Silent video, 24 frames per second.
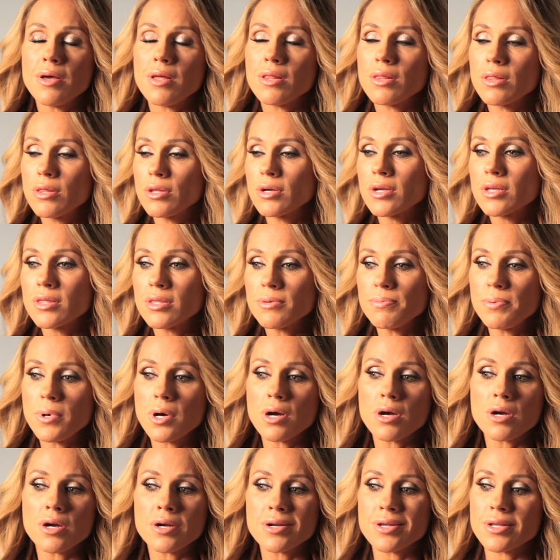look the
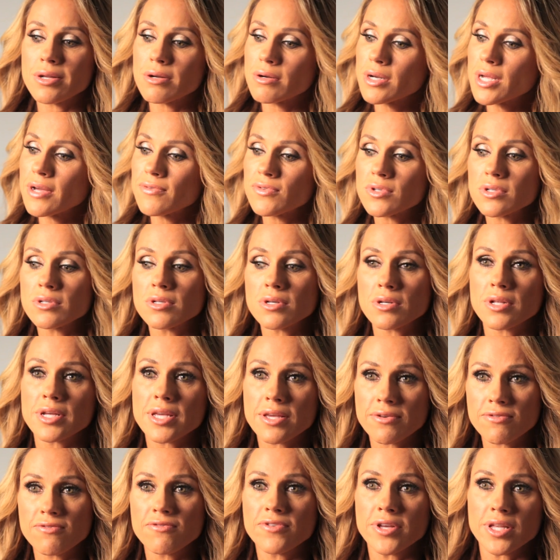part. You don't have to look like
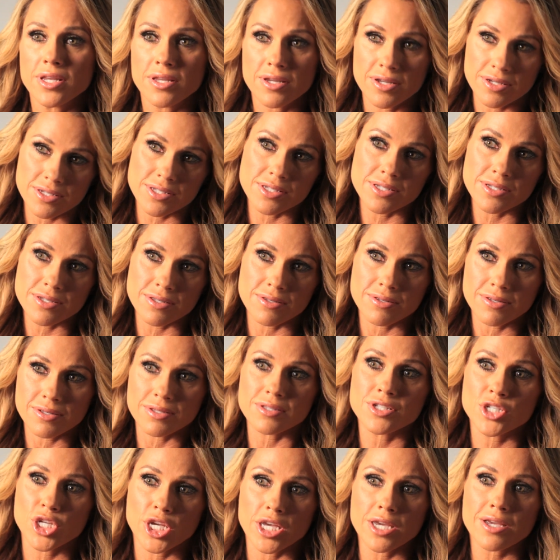a fitness
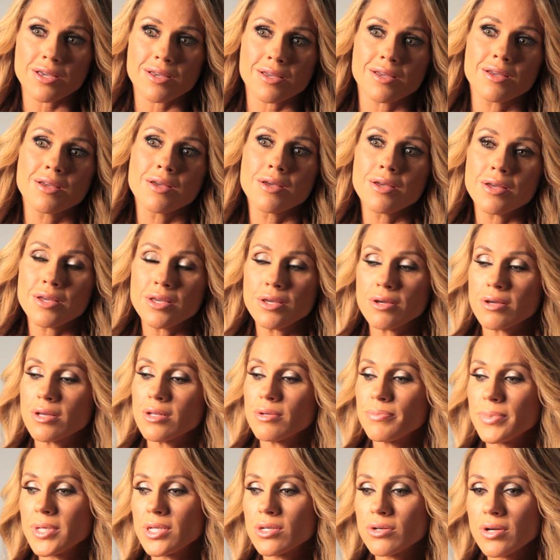chick. You
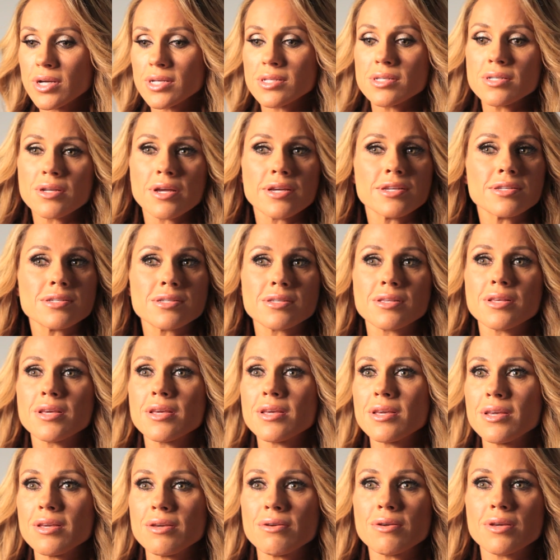can be dressed
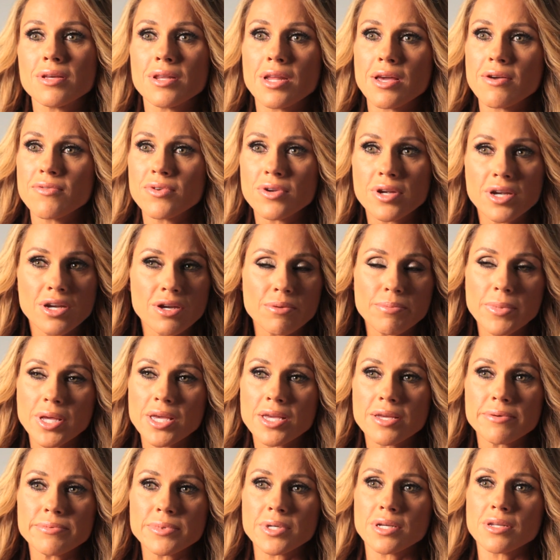nicely. You can have your hair and
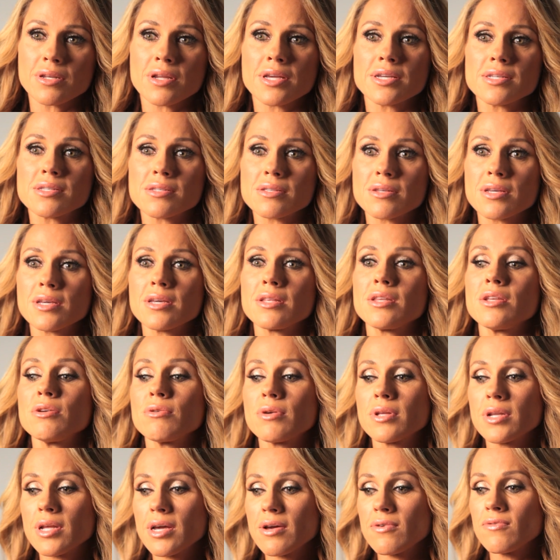makeup done nicely, and you
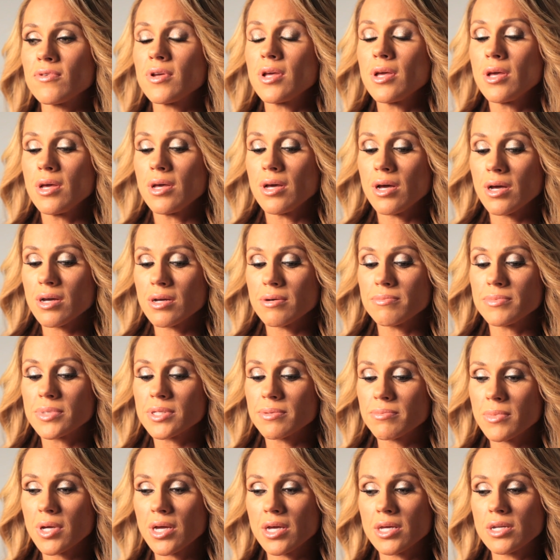can have um,
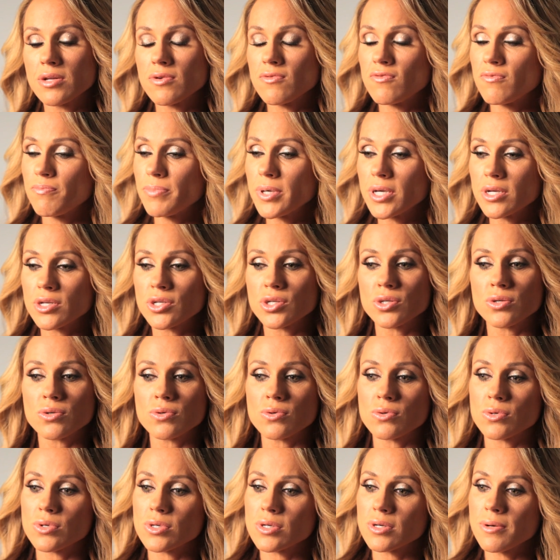some kind of picture
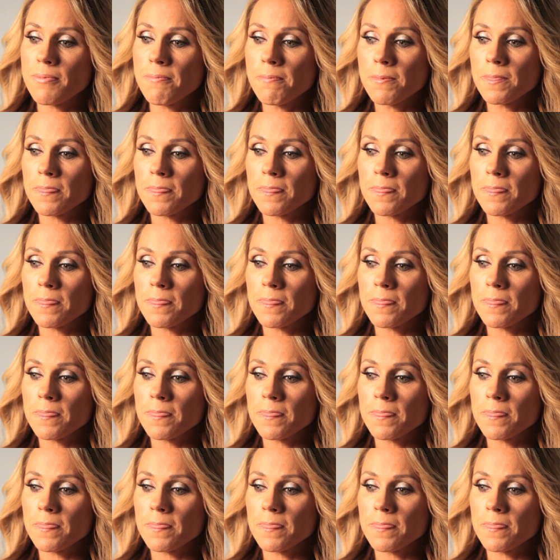or